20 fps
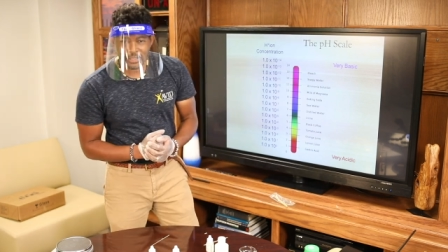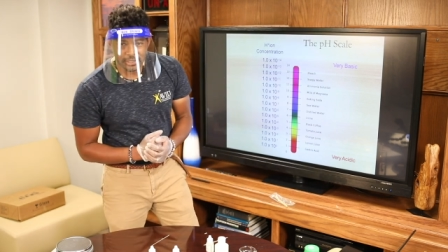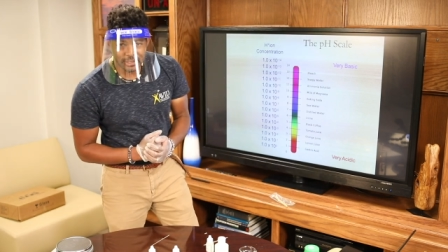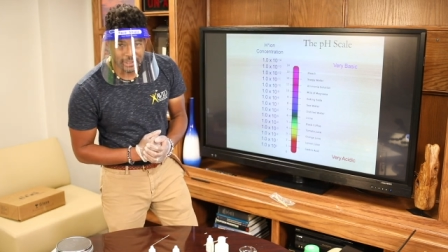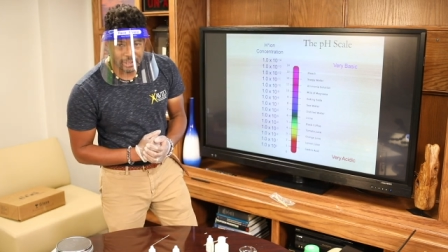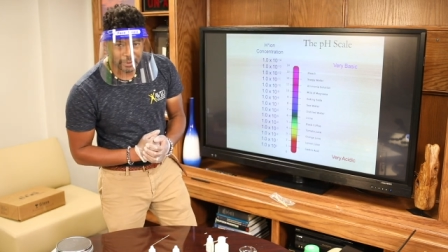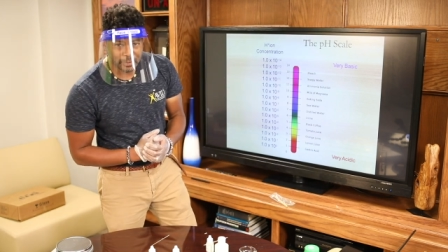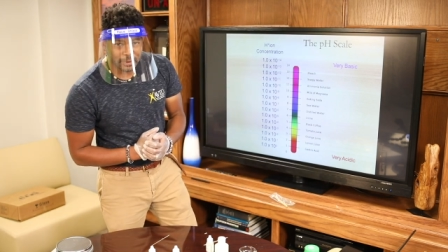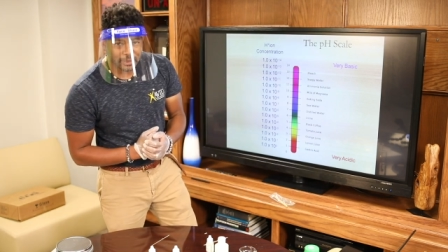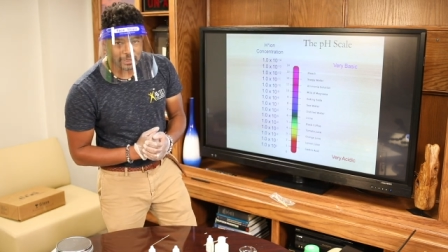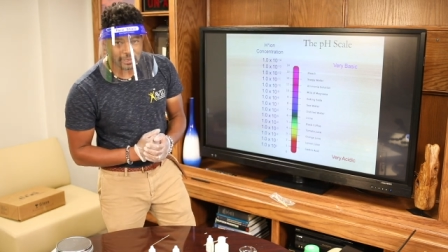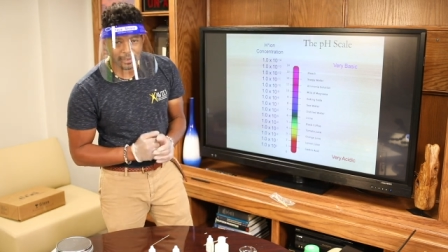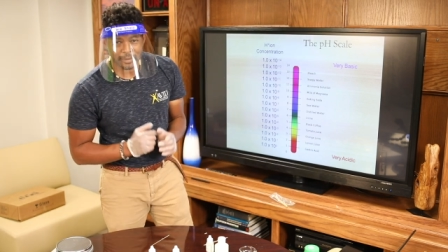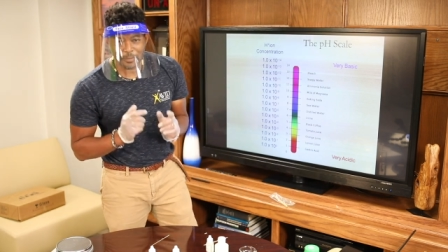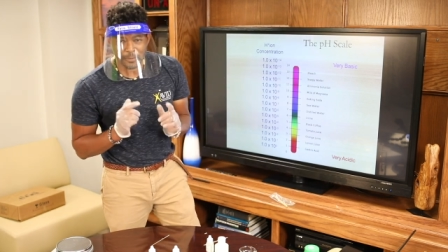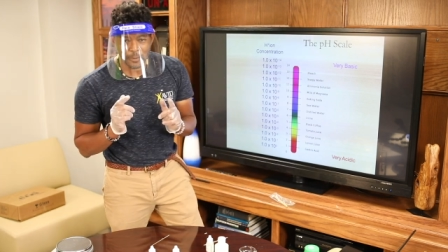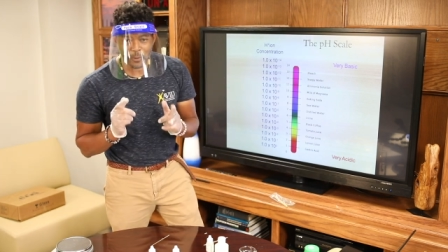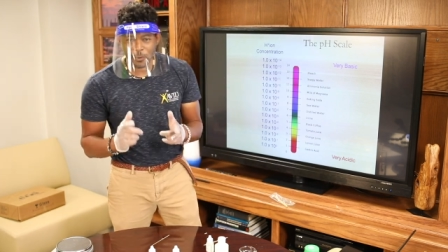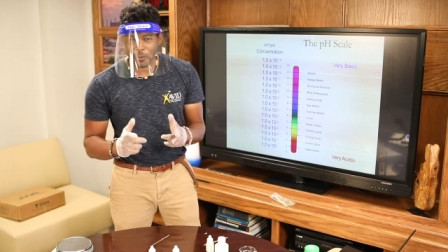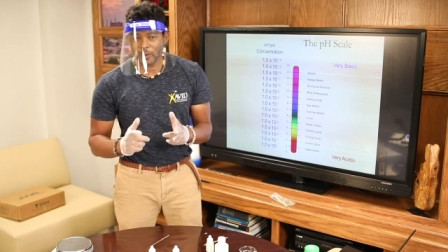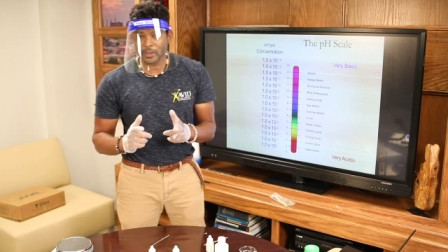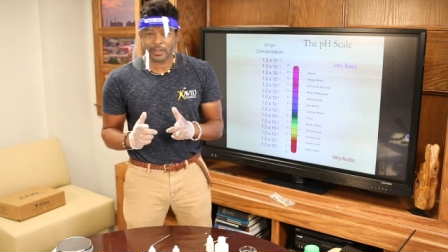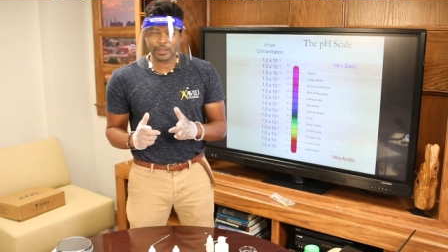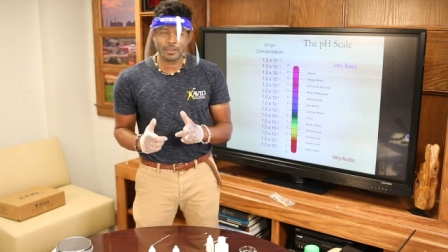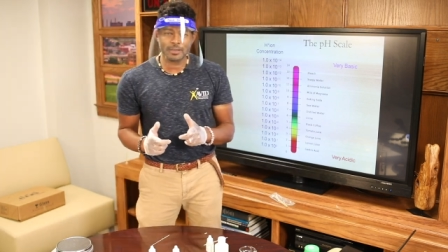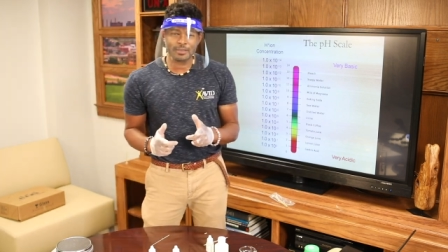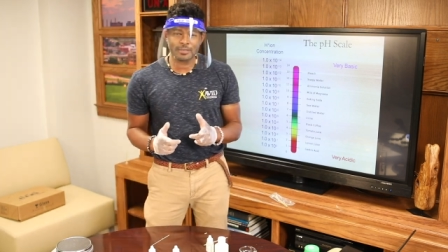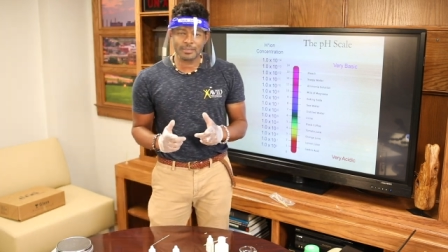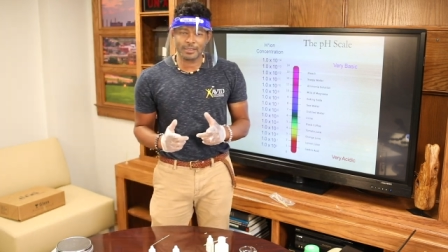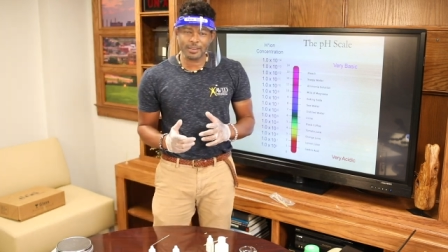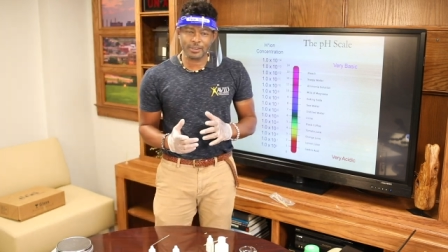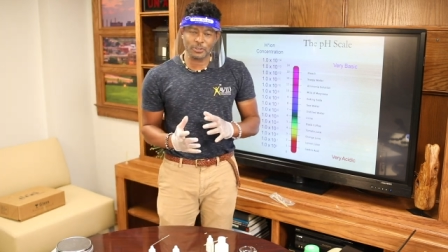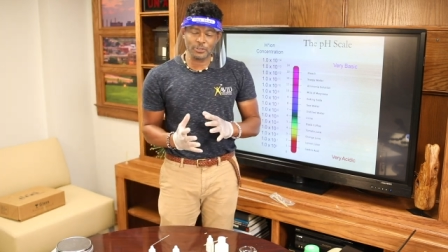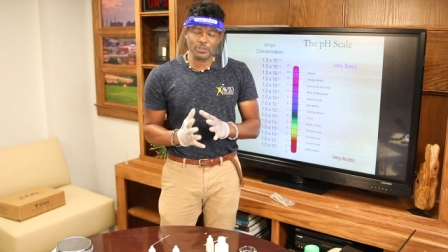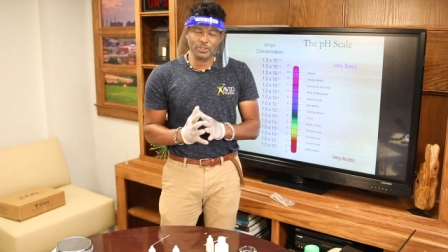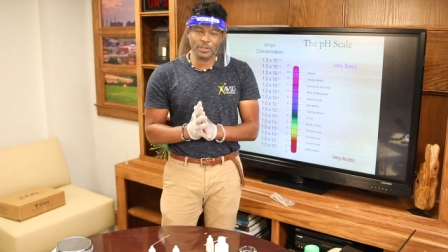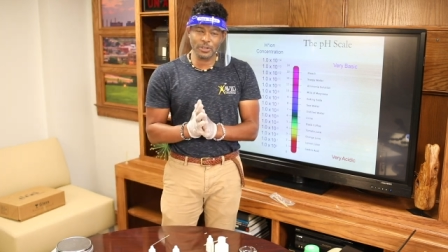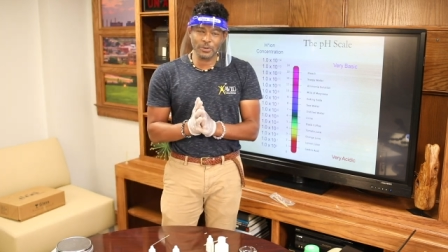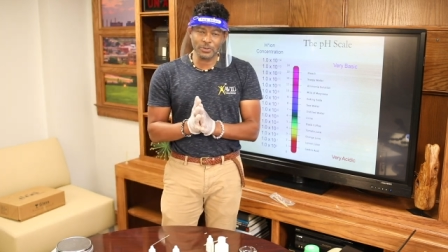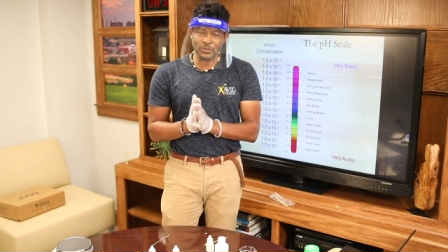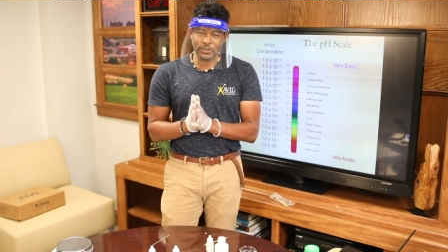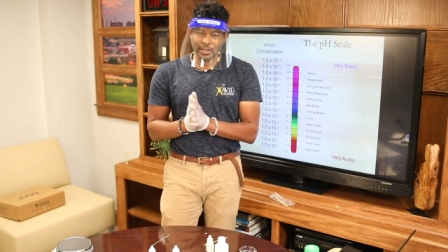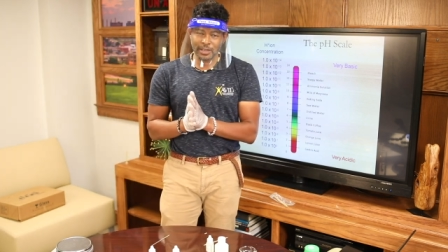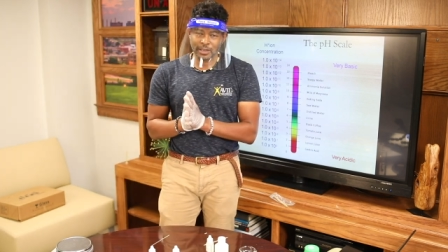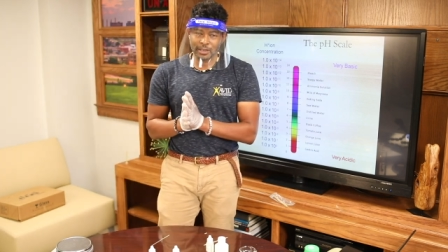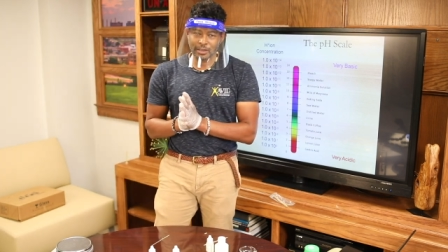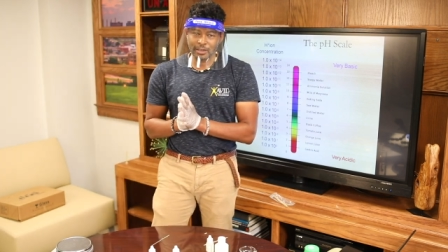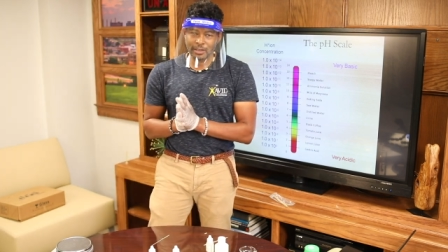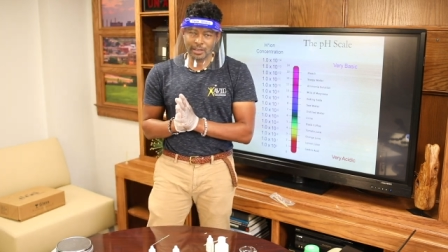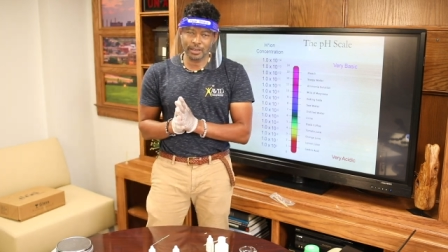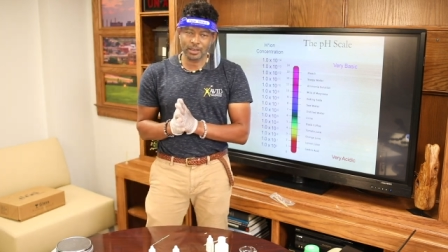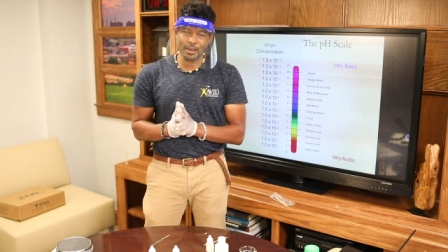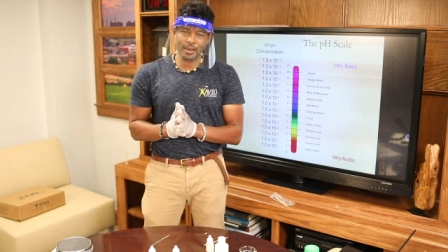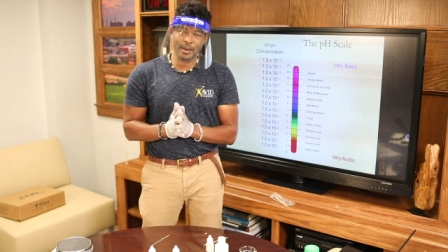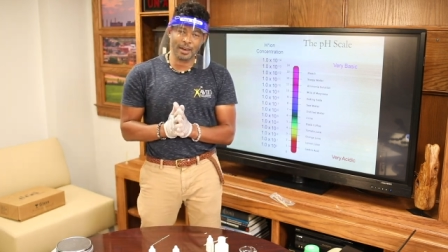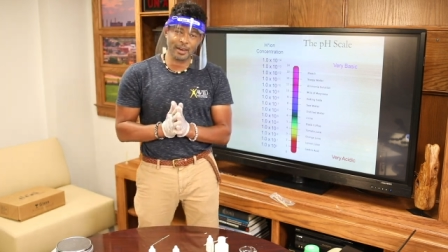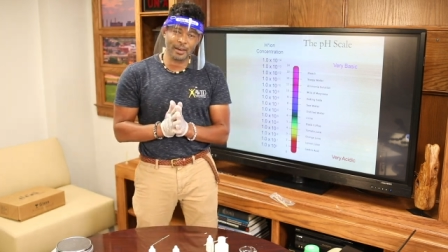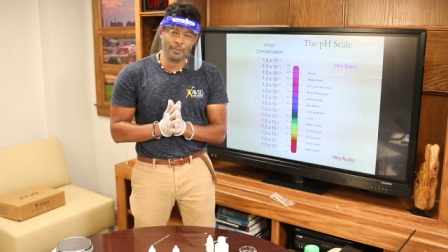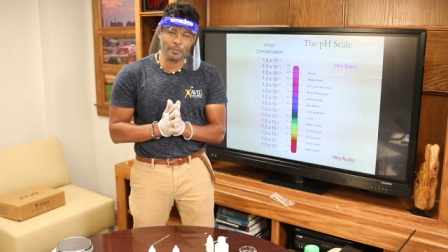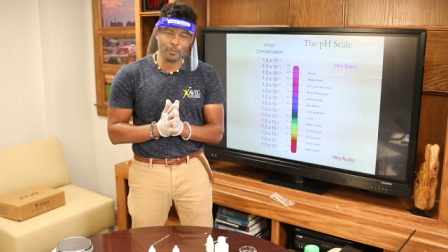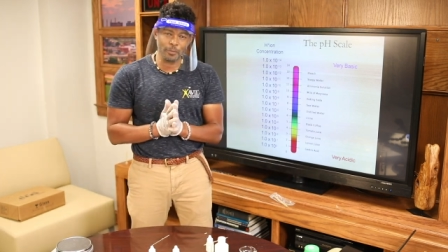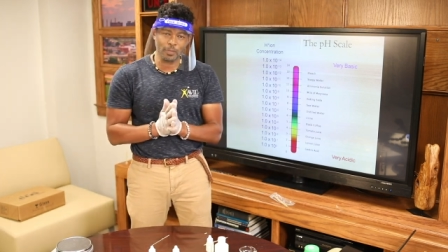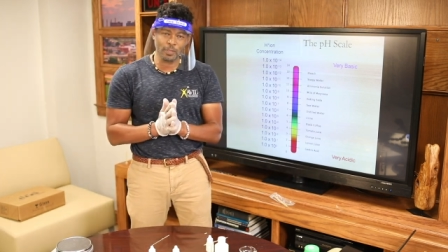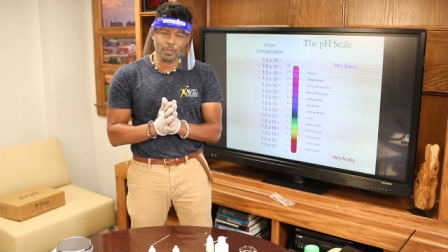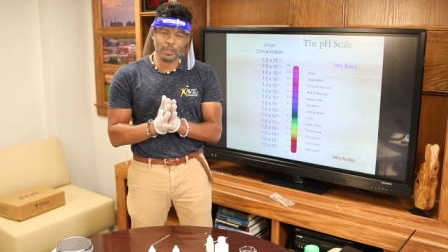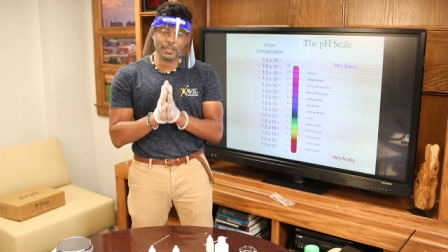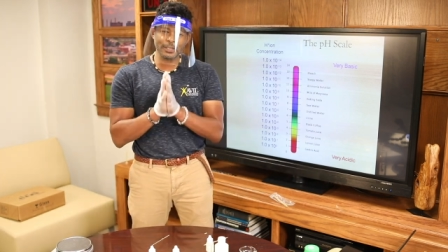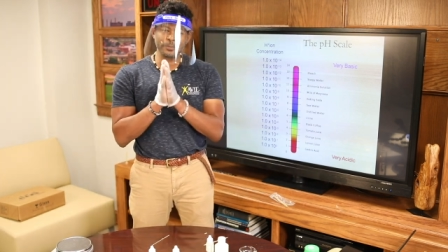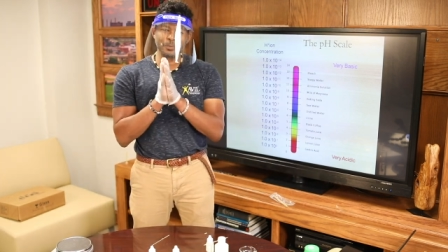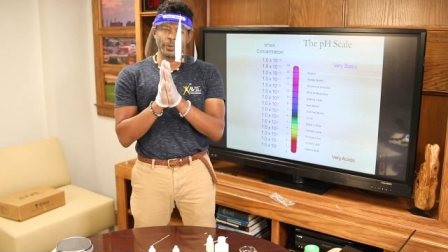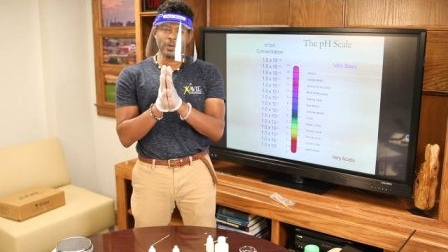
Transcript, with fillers: and gentlemen. Good morning, and it's Dr. Jones again. Let's